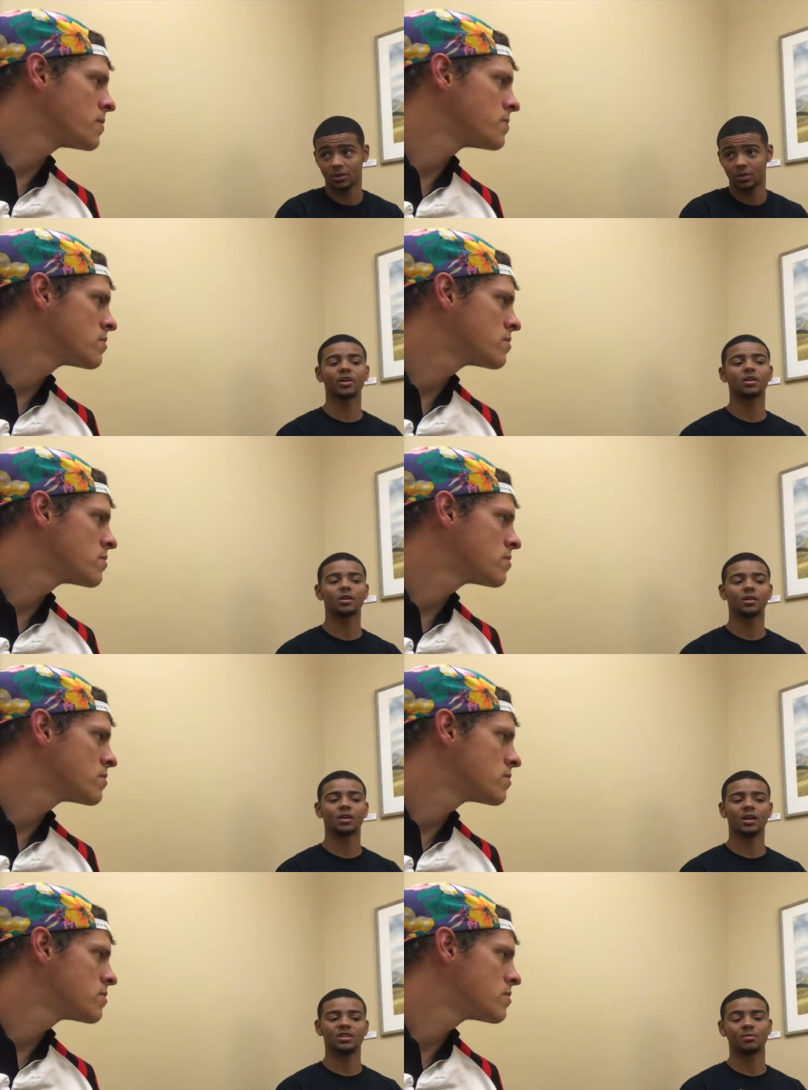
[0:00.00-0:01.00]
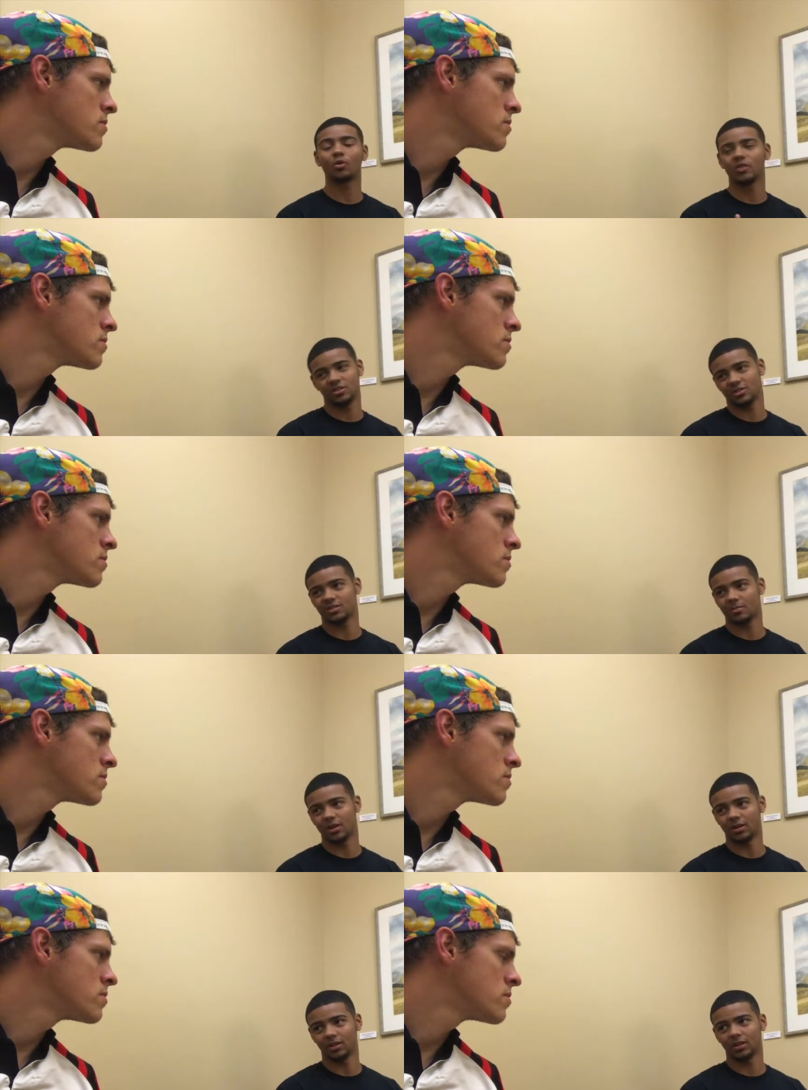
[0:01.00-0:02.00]
Speaker 1: Putting, it's more than just the
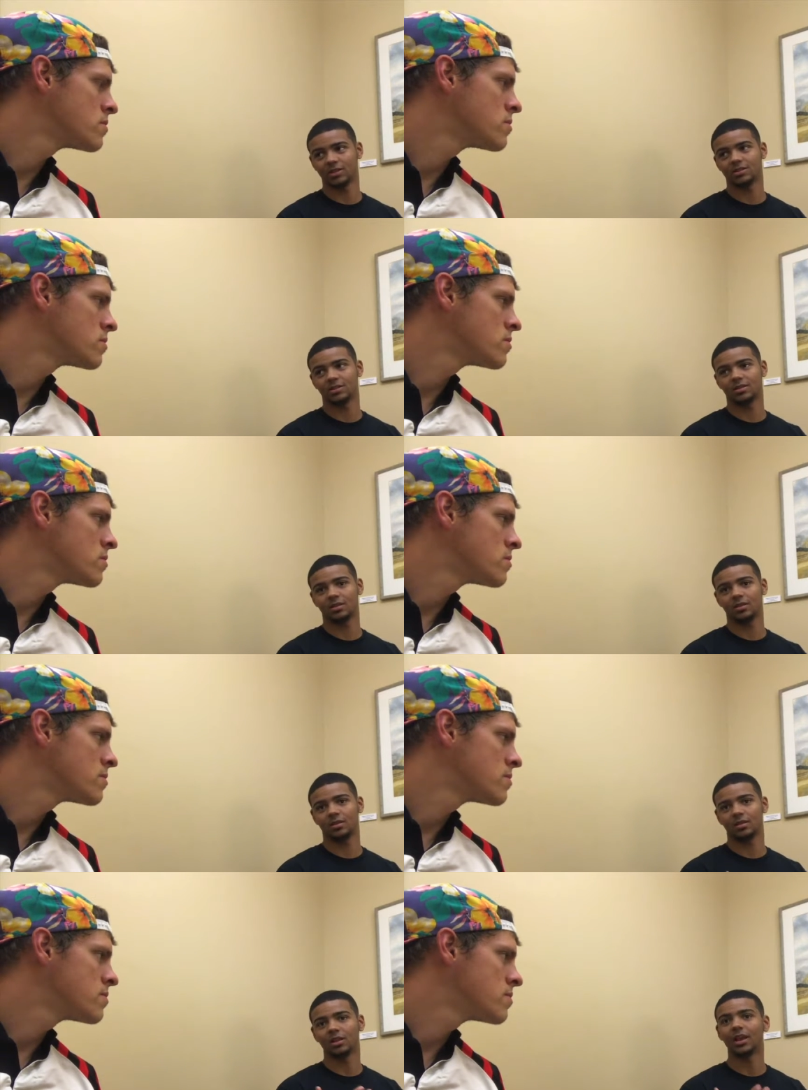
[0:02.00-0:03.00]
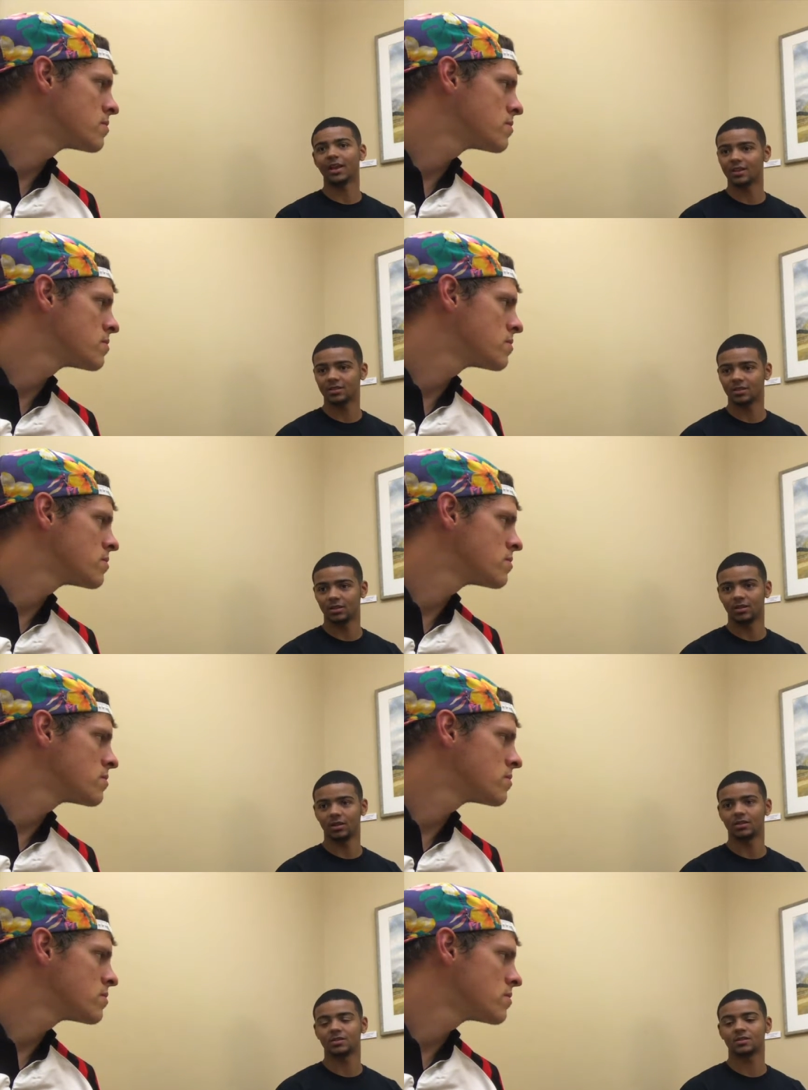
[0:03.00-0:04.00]
money. It's the legacy.
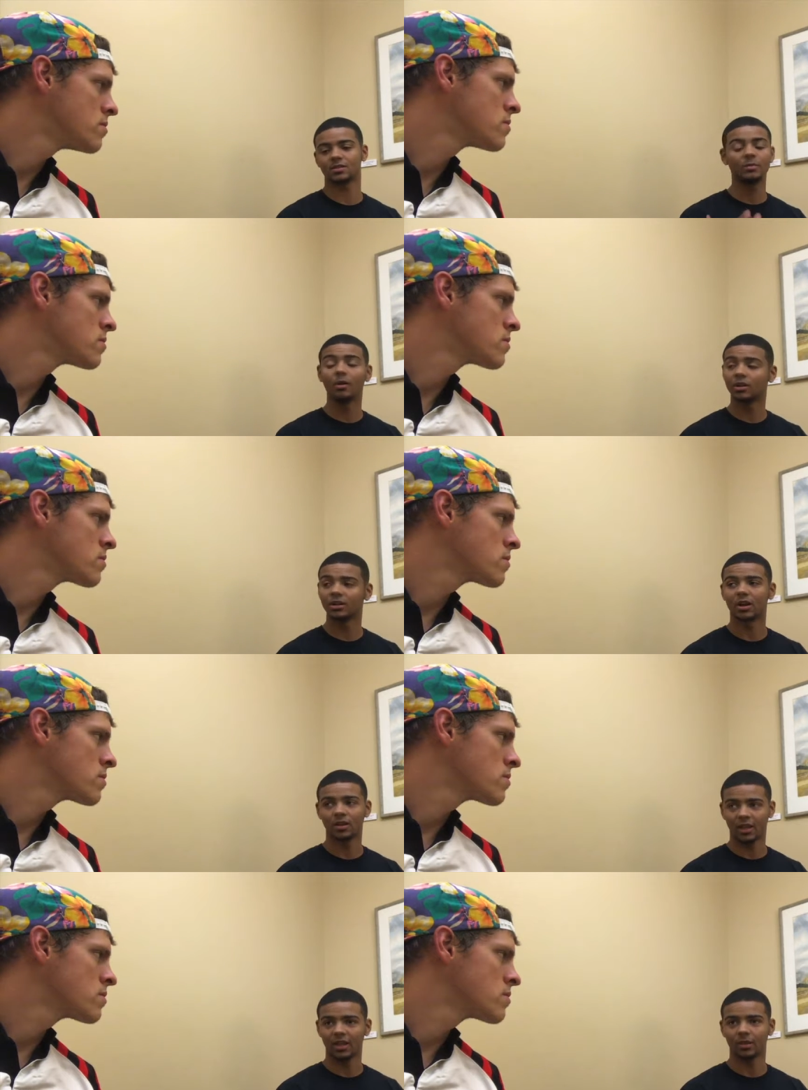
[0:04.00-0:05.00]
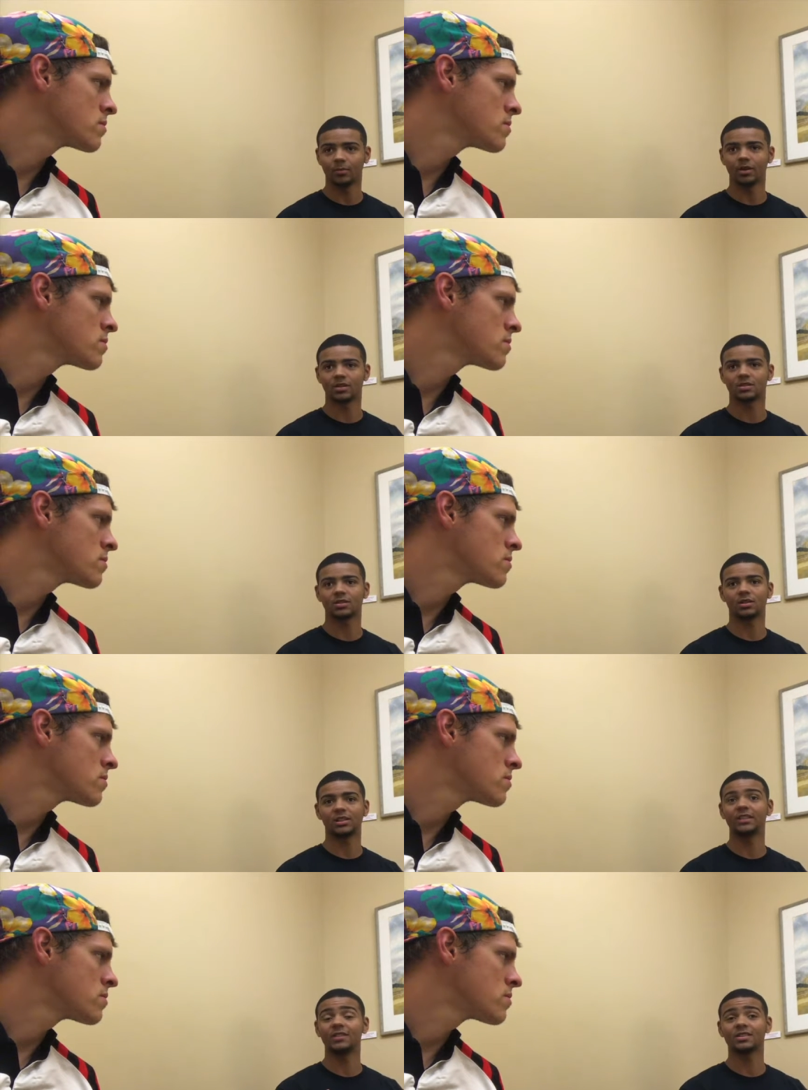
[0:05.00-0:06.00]
It's rebuilding our name, and it's
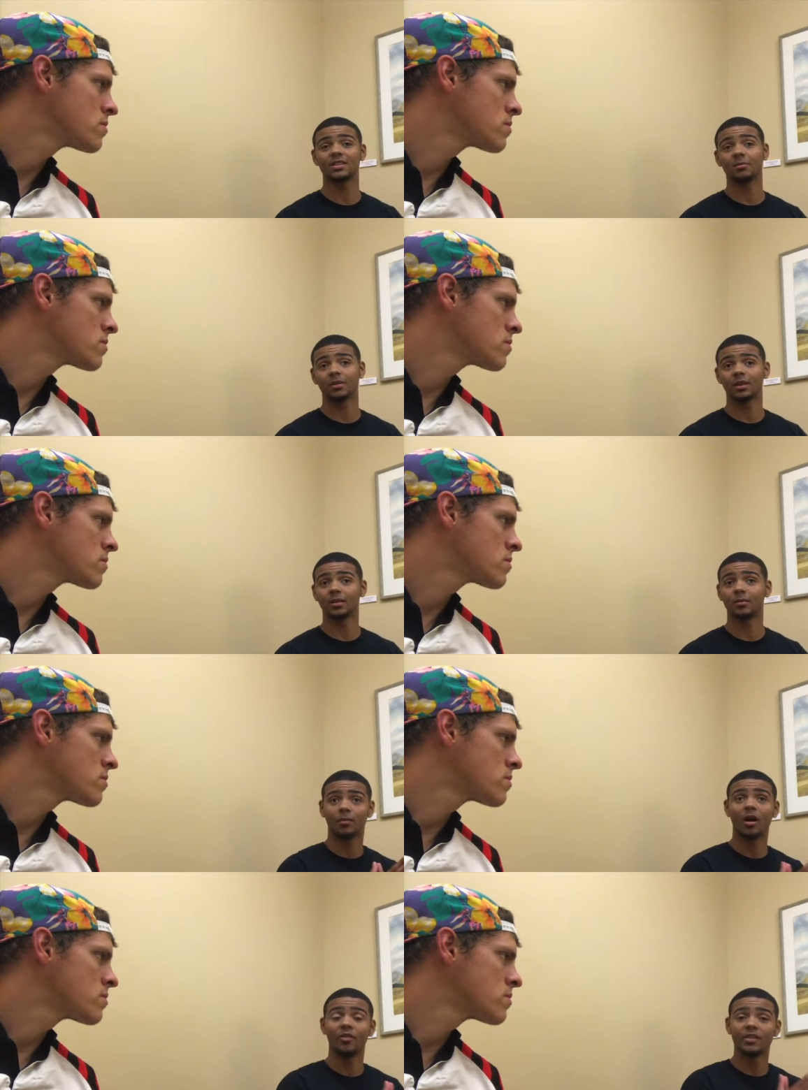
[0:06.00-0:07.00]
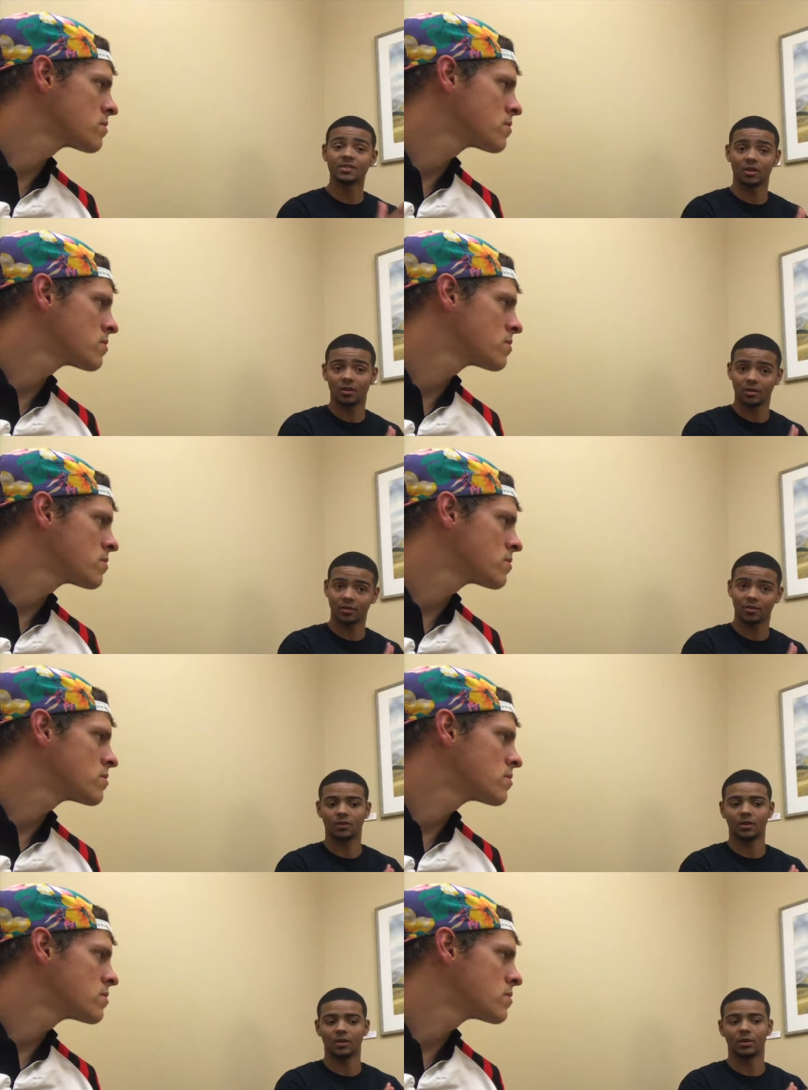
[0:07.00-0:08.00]
leaving something on this earth
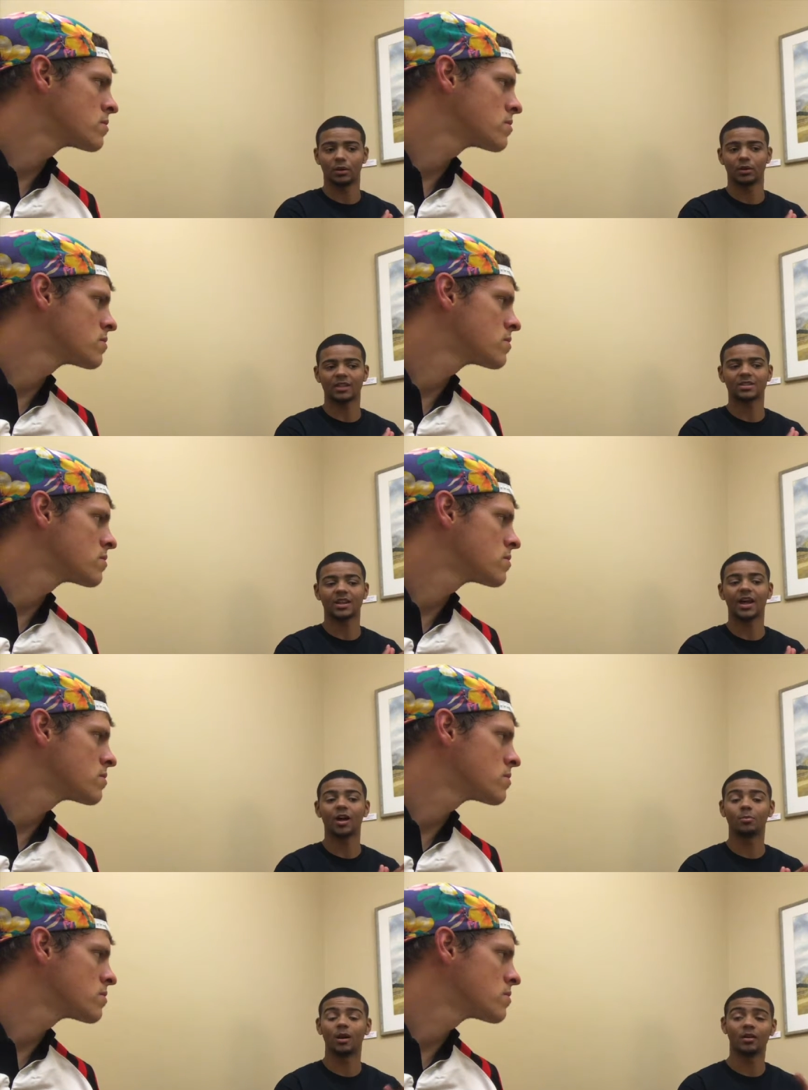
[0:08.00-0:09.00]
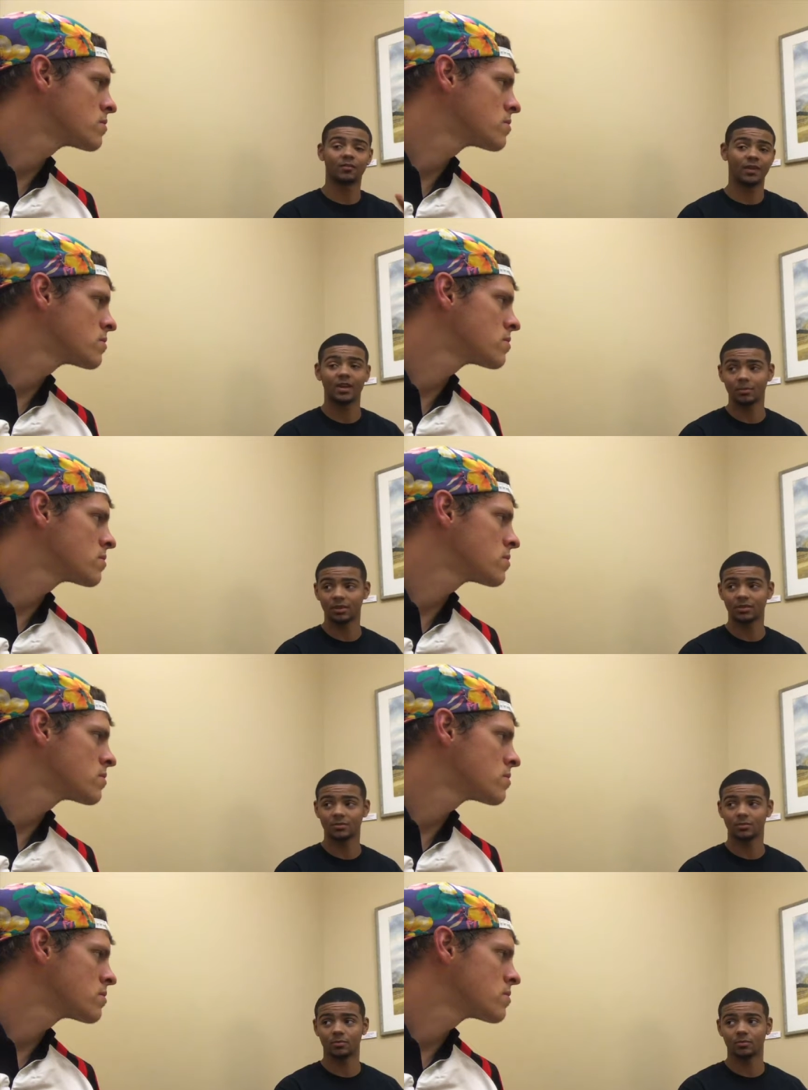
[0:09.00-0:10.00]
for that's gonna help our families